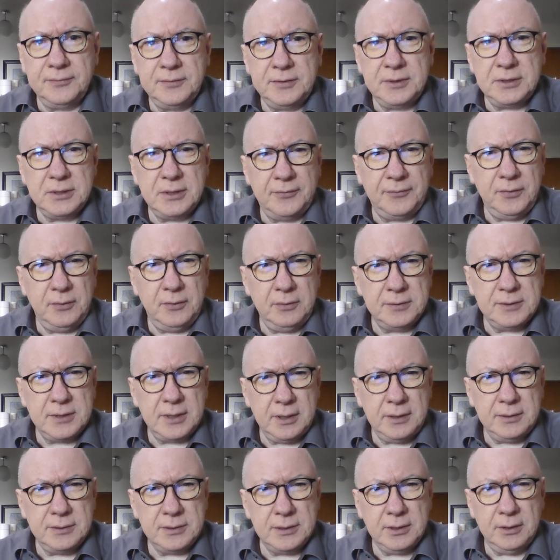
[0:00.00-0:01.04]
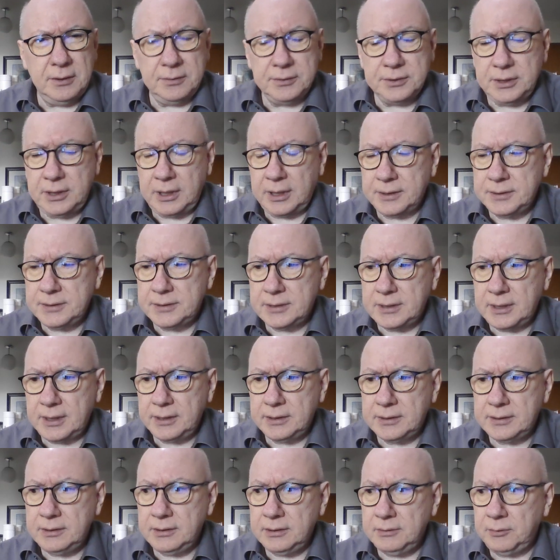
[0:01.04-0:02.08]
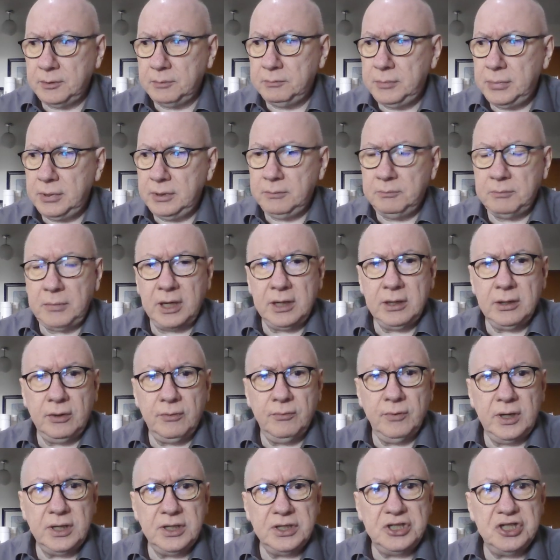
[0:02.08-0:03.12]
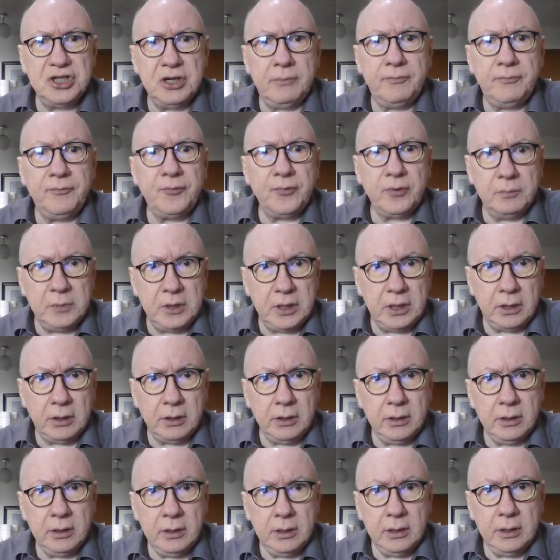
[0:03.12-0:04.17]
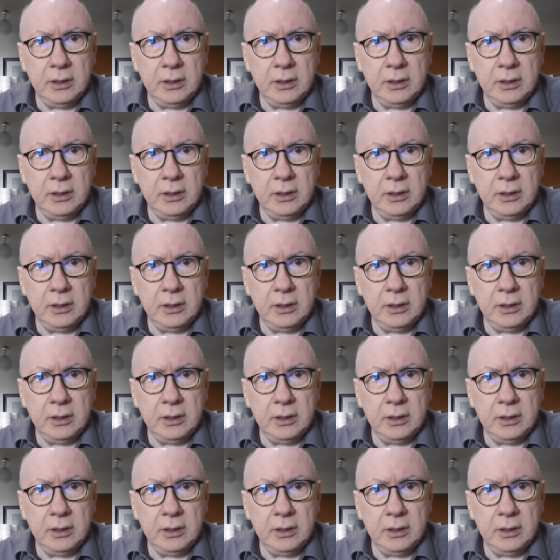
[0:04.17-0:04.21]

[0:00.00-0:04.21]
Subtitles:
just a few seconds ago she had said it would make a great jump from here,